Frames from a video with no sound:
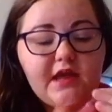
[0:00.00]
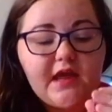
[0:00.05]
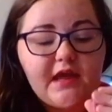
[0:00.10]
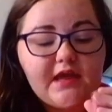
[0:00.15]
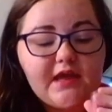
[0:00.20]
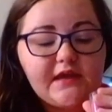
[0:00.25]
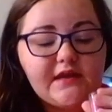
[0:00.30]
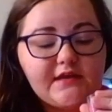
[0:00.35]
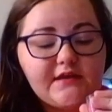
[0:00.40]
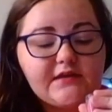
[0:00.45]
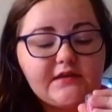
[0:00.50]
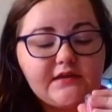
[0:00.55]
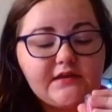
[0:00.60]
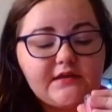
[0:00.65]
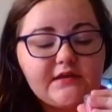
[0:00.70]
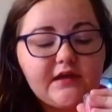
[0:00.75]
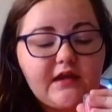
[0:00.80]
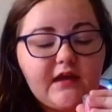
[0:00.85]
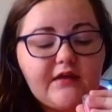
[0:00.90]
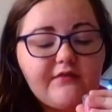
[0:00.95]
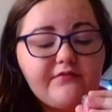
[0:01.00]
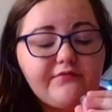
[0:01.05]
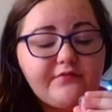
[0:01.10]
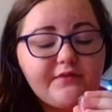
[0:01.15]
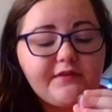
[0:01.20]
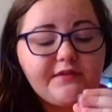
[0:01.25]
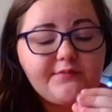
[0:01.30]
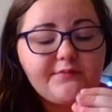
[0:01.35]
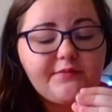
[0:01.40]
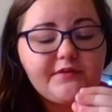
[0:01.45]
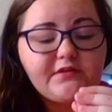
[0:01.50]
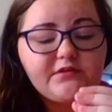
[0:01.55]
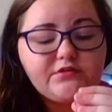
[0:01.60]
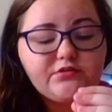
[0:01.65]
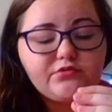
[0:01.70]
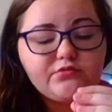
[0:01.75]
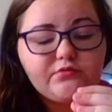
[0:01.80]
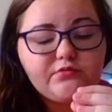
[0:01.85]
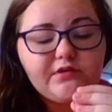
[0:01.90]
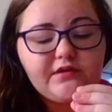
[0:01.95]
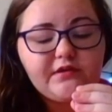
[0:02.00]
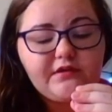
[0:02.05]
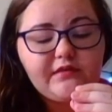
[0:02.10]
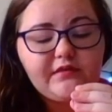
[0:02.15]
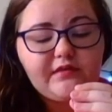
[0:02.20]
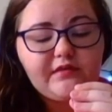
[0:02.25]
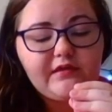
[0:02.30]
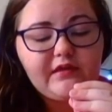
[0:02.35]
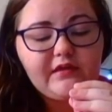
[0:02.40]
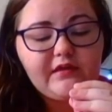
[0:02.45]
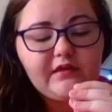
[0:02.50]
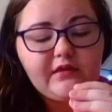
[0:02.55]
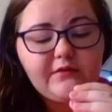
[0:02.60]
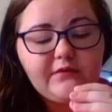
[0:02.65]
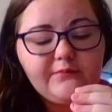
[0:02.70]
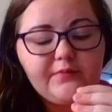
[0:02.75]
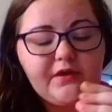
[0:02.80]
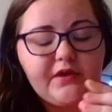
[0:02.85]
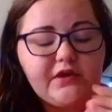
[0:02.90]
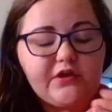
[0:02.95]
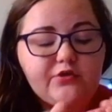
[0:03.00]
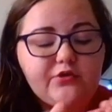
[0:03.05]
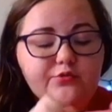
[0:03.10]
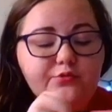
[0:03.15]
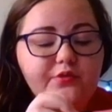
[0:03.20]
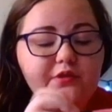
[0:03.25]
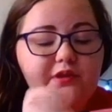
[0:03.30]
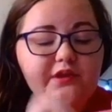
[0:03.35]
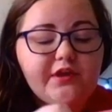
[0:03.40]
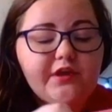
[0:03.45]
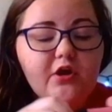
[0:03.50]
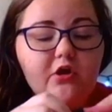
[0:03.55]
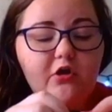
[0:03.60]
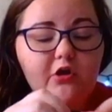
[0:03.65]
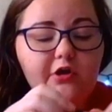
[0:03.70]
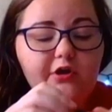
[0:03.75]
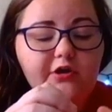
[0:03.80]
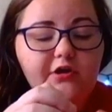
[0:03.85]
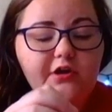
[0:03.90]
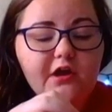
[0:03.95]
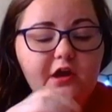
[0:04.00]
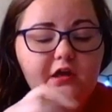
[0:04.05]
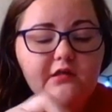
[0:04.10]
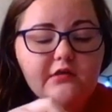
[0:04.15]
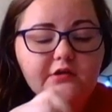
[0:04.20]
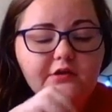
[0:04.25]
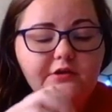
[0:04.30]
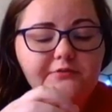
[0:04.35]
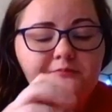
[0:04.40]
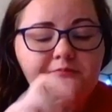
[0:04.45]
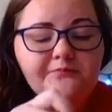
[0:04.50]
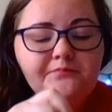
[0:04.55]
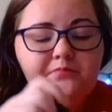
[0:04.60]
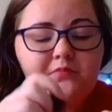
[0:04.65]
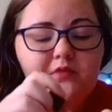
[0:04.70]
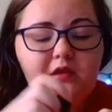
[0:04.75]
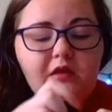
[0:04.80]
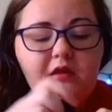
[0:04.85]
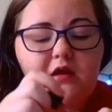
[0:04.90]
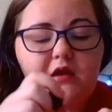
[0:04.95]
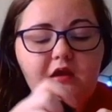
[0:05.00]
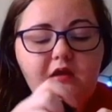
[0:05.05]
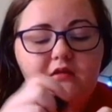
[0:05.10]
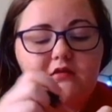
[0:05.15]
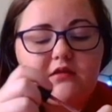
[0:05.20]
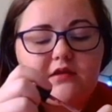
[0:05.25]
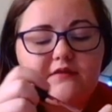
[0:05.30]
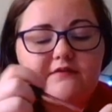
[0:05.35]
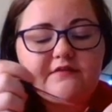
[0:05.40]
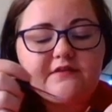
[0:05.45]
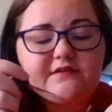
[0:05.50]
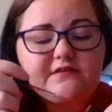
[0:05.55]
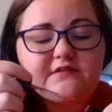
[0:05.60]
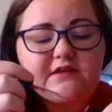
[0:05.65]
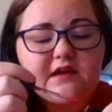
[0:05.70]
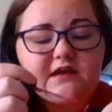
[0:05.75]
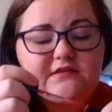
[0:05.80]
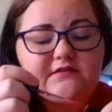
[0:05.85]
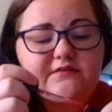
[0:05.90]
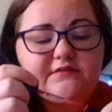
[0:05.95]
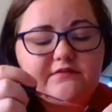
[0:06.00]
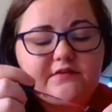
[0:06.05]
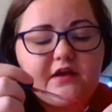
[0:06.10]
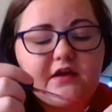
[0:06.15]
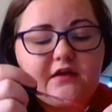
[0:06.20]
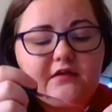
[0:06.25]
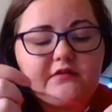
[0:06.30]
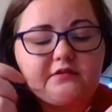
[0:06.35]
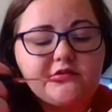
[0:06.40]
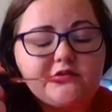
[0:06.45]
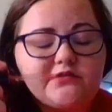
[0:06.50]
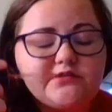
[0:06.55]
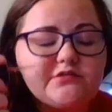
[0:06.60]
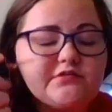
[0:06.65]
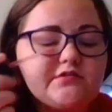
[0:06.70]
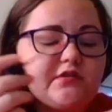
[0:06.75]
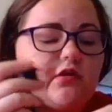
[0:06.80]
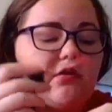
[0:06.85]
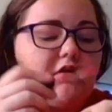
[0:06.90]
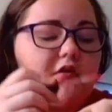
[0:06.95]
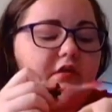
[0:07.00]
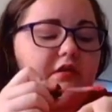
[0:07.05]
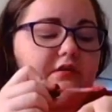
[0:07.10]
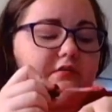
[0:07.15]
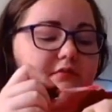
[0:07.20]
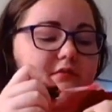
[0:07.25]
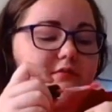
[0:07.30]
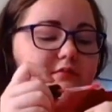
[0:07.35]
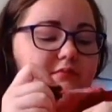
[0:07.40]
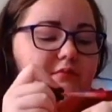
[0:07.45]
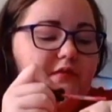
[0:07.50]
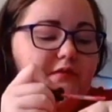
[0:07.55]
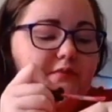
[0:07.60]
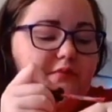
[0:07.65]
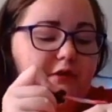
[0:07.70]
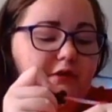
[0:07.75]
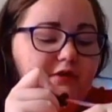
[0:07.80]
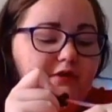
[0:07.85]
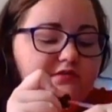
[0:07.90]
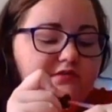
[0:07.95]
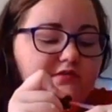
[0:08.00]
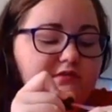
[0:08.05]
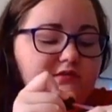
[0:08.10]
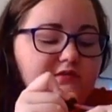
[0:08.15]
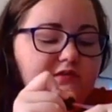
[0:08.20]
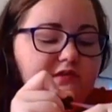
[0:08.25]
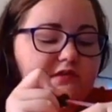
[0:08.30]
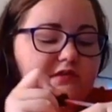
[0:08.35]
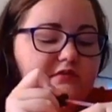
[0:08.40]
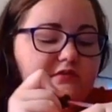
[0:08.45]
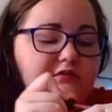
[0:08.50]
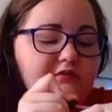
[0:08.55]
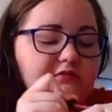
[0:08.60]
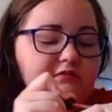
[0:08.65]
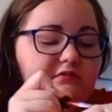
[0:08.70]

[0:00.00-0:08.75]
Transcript: And I've really been enjoying the pink really hard color. I love these kinds of colors on me personally.